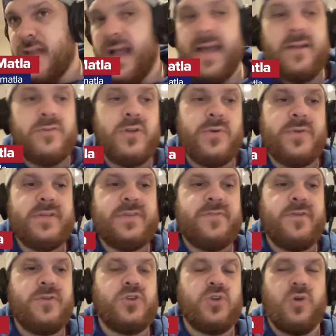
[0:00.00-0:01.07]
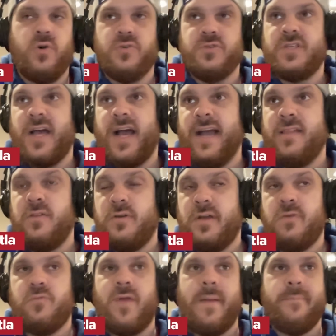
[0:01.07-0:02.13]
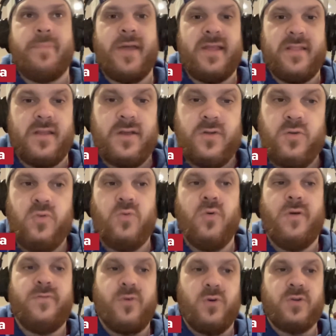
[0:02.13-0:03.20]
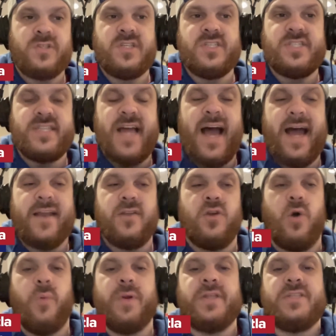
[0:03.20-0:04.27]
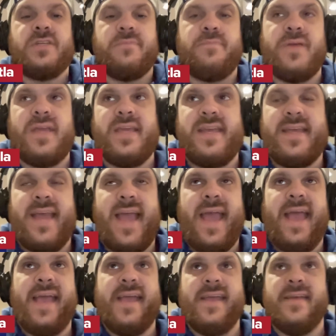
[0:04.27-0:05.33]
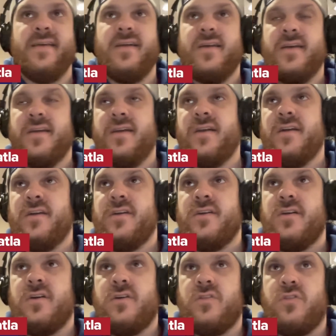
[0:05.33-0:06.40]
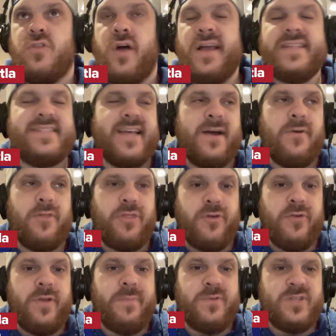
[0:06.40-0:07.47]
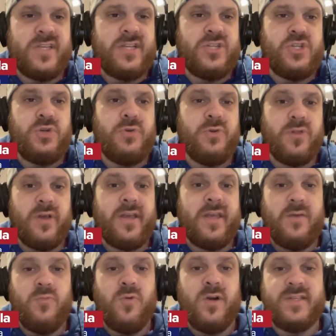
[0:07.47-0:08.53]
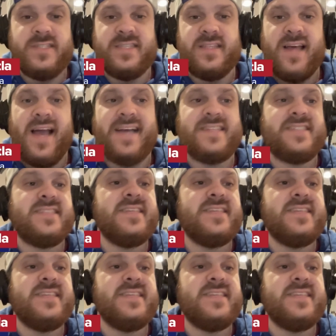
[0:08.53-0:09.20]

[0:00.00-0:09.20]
I don't know what his future holds. I look at Rem Pitlick, who, of course, is not going to be a lights-out 30% shooter like he was last